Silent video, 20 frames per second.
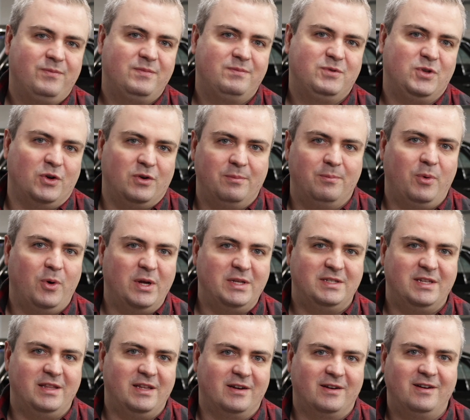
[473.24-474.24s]
certain points
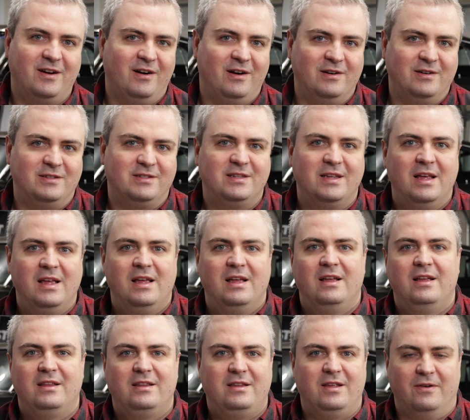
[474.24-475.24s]
of their cars
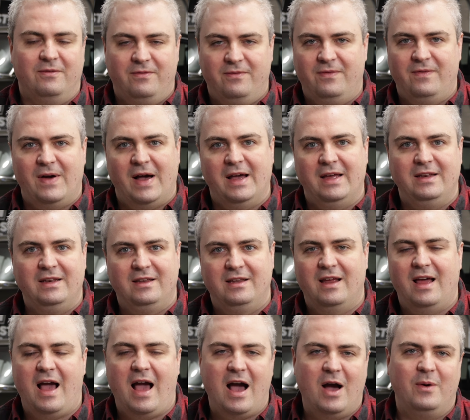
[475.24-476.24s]
to find
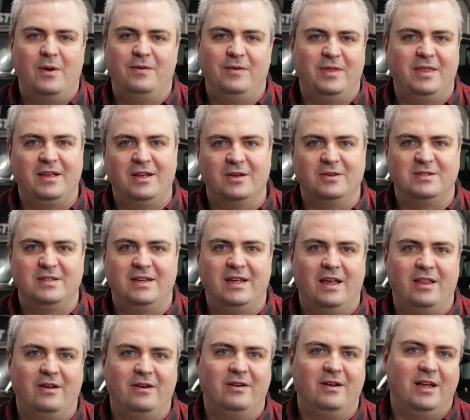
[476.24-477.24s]
how everything goes
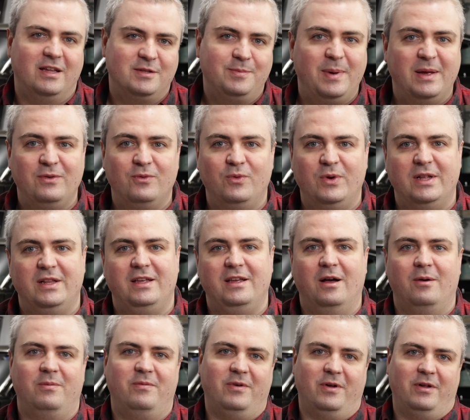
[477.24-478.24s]
together, it's been really
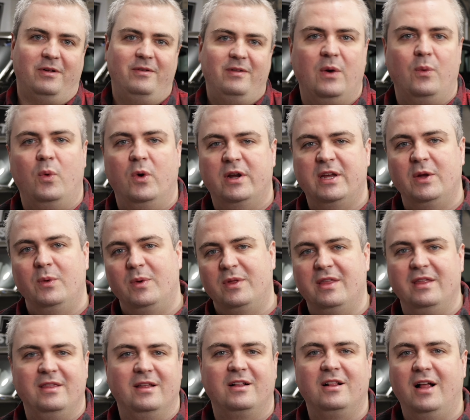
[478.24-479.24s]
helpful. Now, working
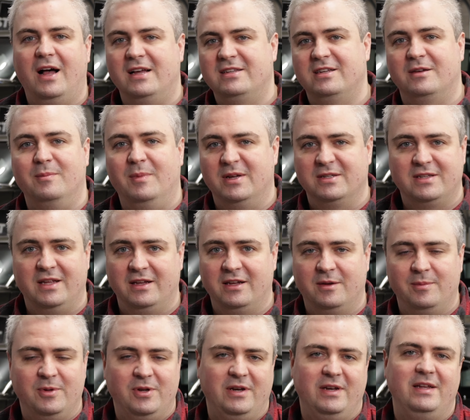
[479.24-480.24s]
within the Classic Mustang
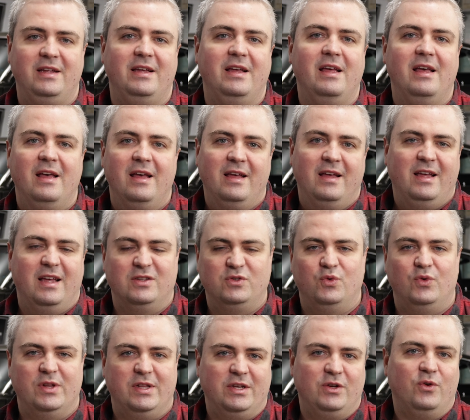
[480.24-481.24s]
community is
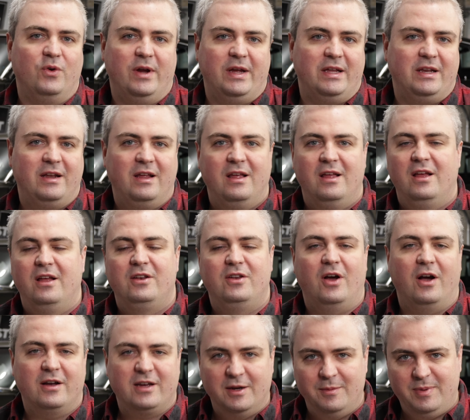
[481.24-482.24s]
really great.
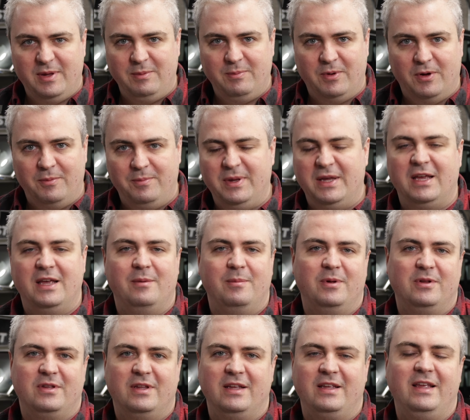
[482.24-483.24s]
Talking to people, being
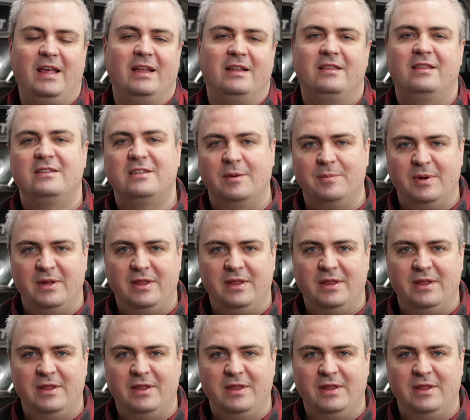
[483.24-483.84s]
able to get some